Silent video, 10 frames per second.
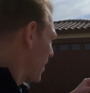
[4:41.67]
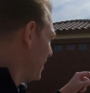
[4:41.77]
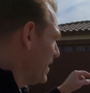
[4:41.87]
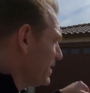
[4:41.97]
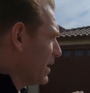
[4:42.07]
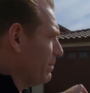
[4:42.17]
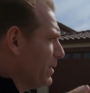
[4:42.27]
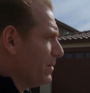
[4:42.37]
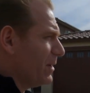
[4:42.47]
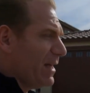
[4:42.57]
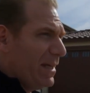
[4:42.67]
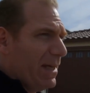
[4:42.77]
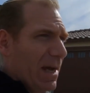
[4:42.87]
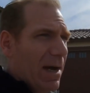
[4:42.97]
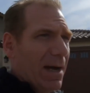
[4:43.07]
This
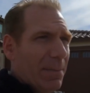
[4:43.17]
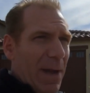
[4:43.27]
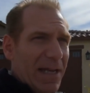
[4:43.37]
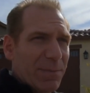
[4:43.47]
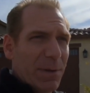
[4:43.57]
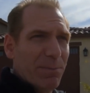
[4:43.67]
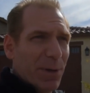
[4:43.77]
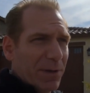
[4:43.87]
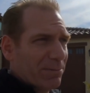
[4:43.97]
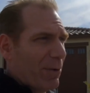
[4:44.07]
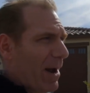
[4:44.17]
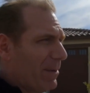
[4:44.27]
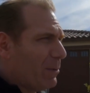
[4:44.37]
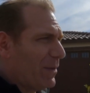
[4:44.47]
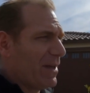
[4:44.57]
community has been built
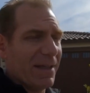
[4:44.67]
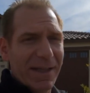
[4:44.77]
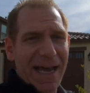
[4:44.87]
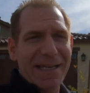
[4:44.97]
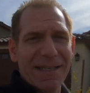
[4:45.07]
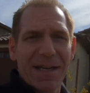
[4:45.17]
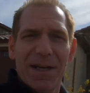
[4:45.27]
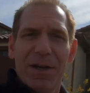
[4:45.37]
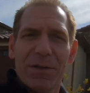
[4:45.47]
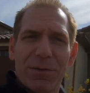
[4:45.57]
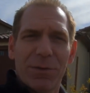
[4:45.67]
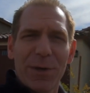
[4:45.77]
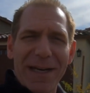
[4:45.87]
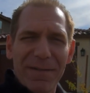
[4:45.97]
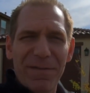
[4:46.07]
probably within the last
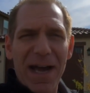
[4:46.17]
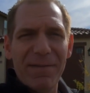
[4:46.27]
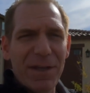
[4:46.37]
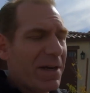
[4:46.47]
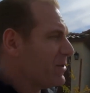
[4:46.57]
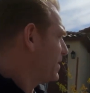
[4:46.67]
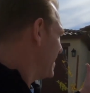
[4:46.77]
3 to 5 years.